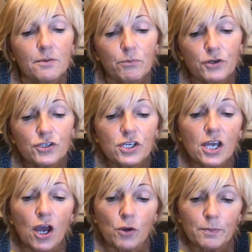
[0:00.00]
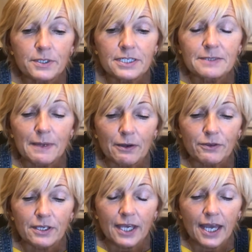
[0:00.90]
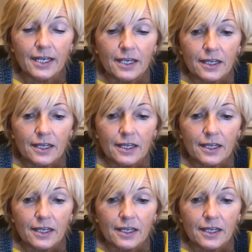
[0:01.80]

Bunjee opened his mouth again.